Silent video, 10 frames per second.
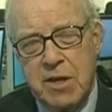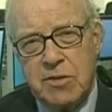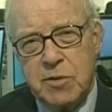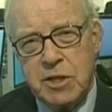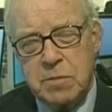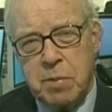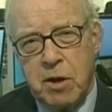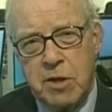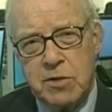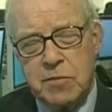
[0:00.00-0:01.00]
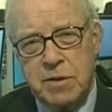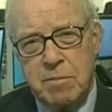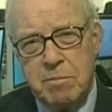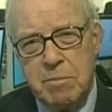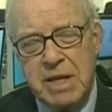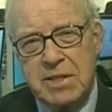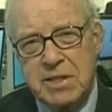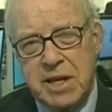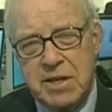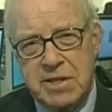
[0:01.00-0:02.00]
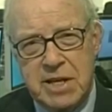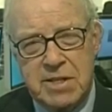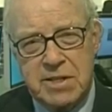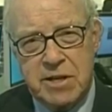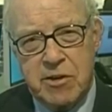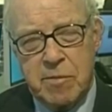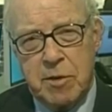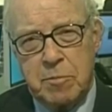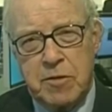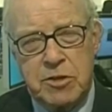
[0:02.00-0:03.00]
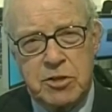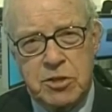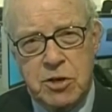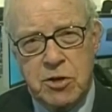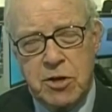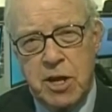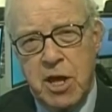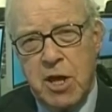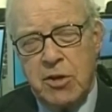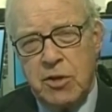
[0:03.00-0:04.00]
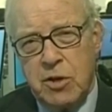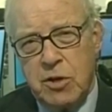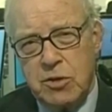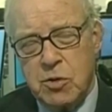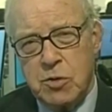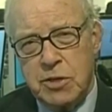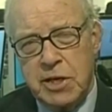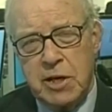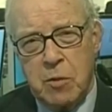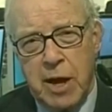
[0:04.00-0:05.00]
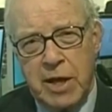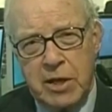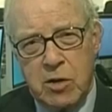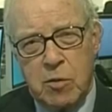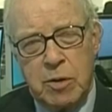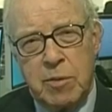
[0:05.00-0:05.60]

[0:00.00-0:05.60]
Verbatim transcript: So it's part of the mix that is necessary. But Professor Stern uh, talked a little while ago.